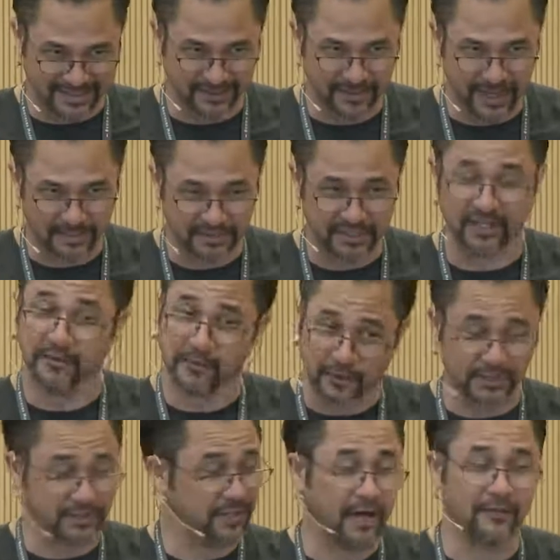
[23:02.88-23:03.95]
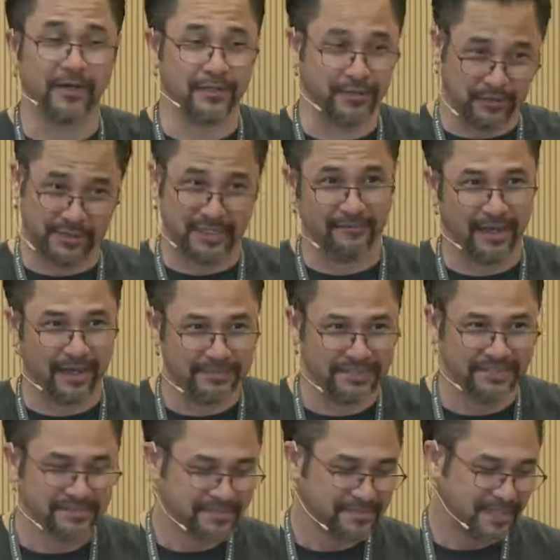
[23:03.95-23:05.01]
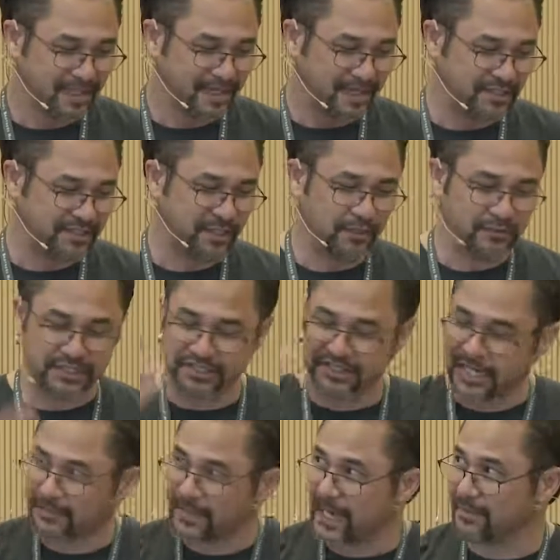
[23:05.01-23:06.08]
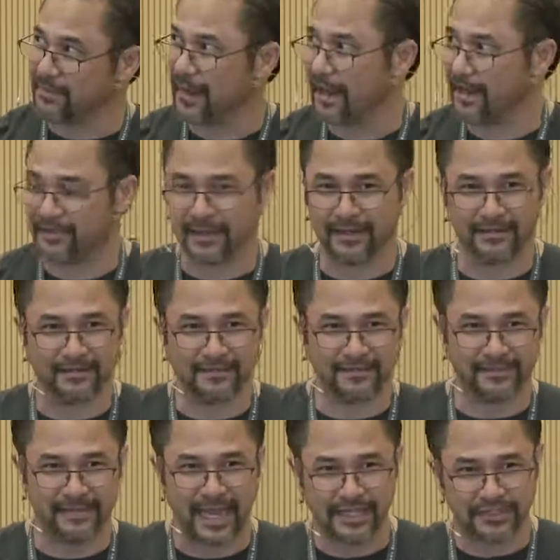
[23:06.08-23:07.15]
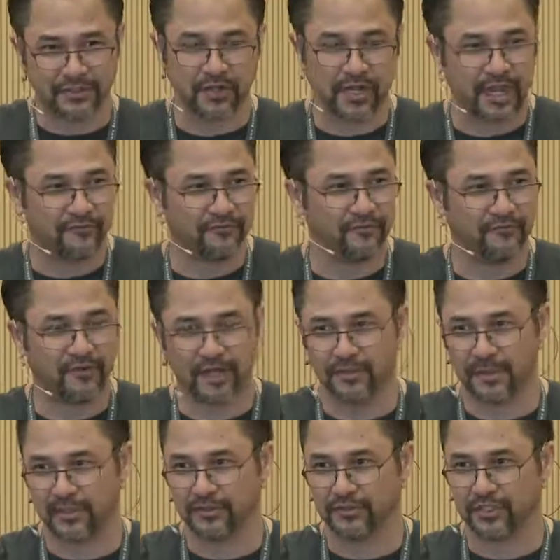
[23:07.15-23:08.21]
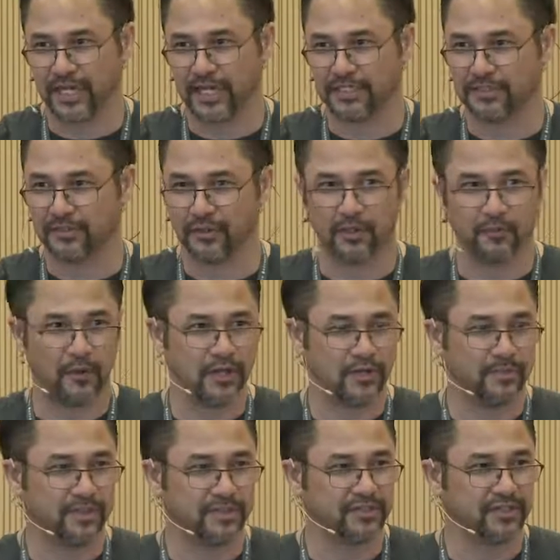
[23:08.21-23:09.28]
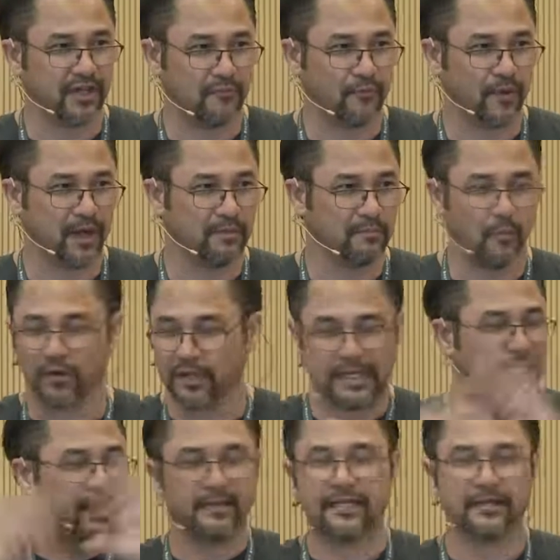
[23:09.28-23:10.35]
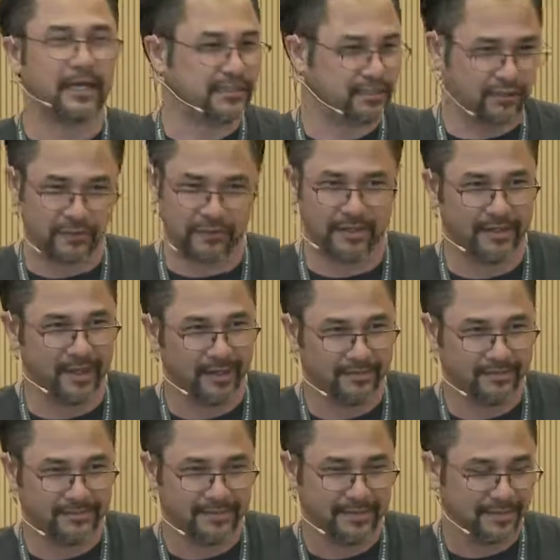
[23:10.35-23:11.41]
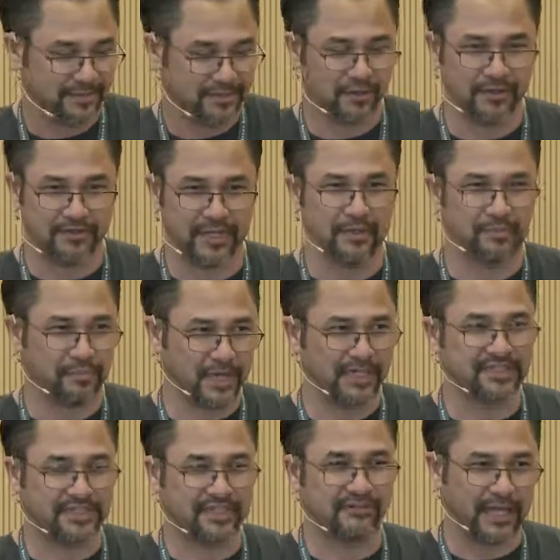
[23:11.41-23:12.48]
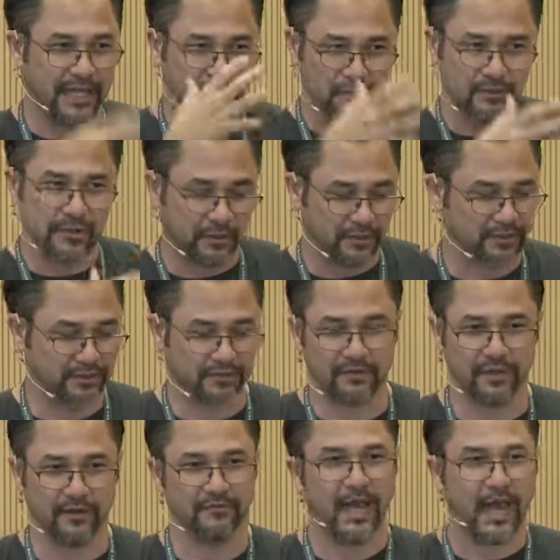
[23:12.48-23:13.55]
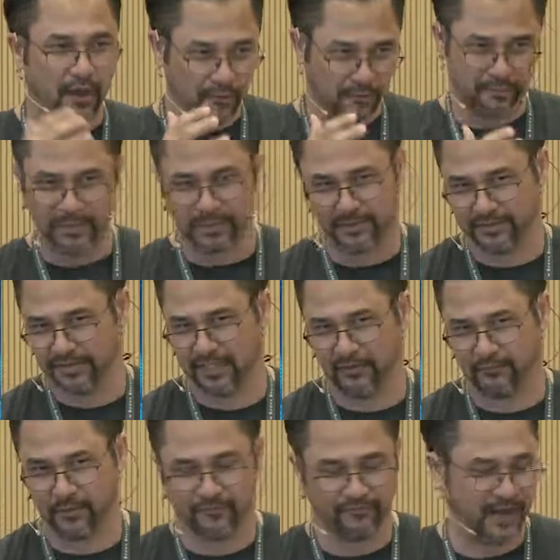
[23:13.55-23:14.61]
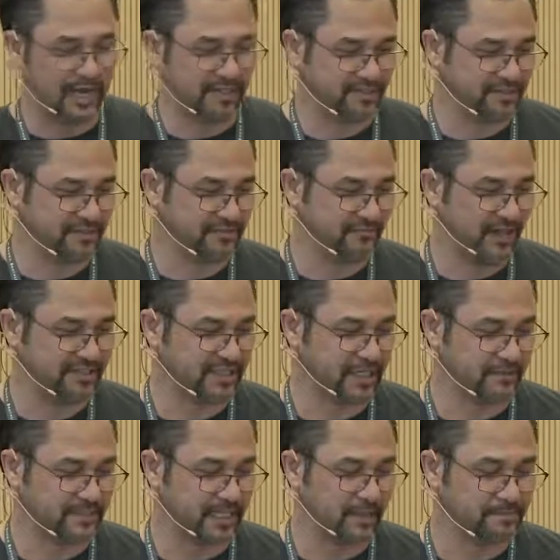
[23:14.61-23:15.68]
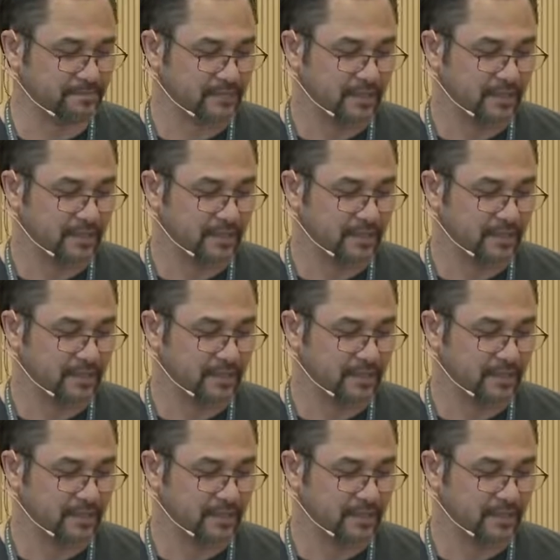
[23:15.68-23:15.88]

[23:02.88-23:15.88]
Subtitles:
DevOps. Otherwise, you're not really doing DevOps. And so just keep that in mind, that that's going to have a fundamental change on the way you build software more than anything I show you today. So the embracing of that new culture of how to build software fast and fast cycle time.